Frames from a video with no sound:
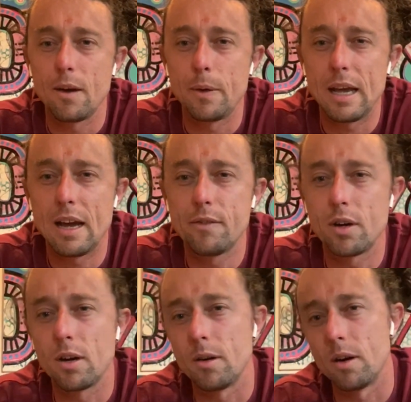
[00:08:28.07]
We have
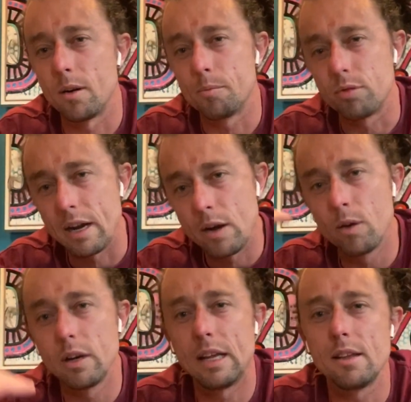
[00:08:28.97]
our
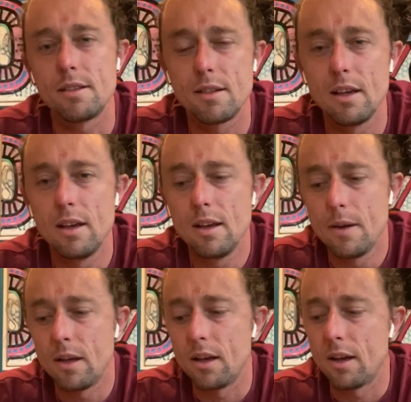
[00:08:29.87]
priorities
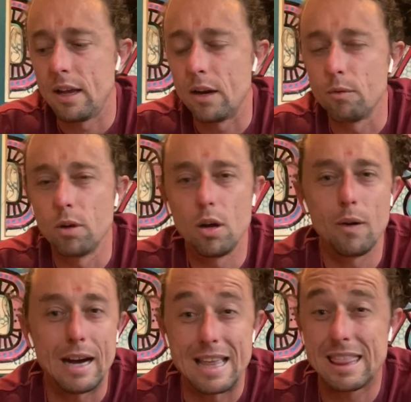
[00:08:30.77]
in a
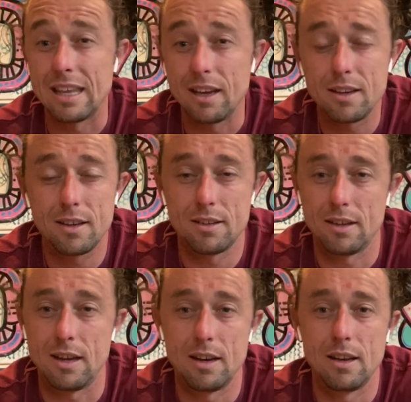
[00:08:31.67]
row, I think,
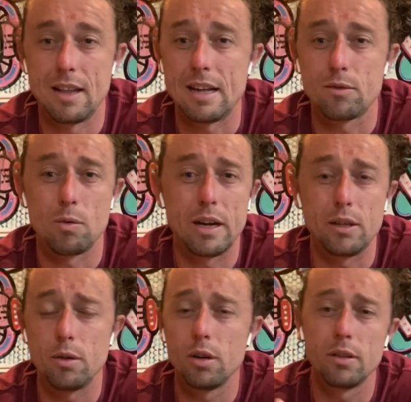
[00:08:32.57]
and that's why
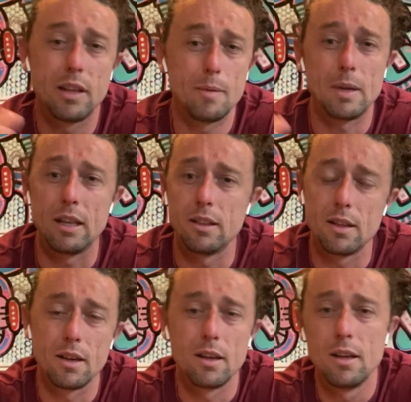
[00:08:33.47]
you heard them in
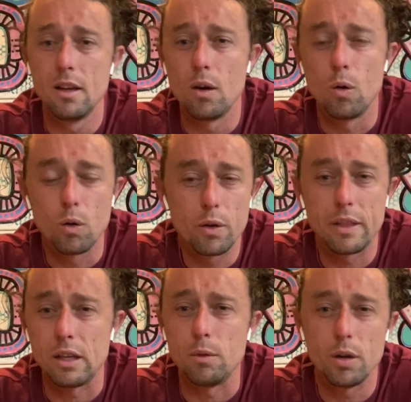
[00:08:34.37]
the order
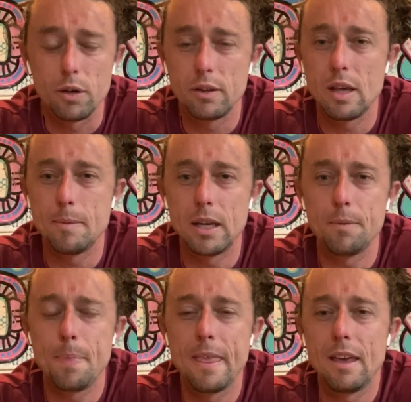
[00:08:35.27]
that you heard them
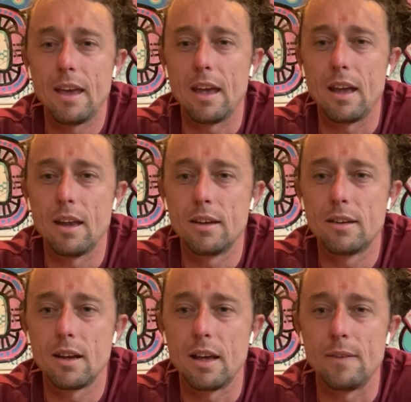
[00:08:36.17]
in.
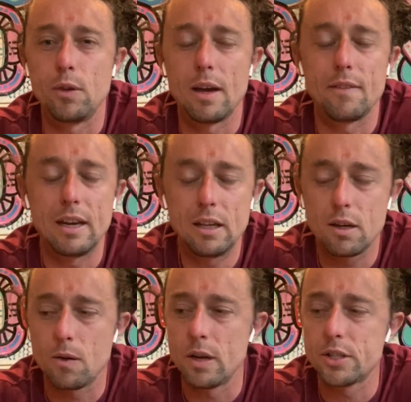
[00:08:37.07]
And if you have any
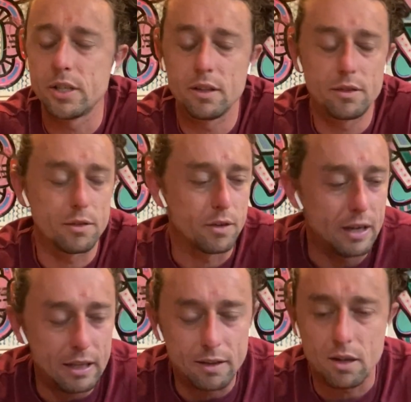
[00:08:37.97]
questions or
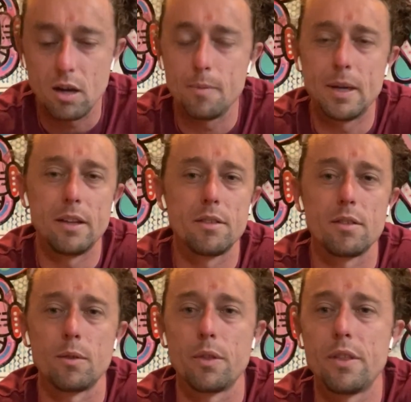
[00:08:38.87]
any
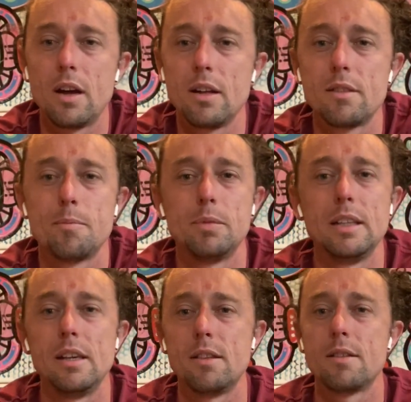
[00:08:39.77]
comments or thoughts,
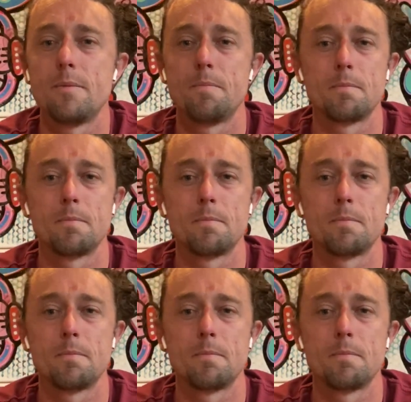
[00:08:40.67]
please,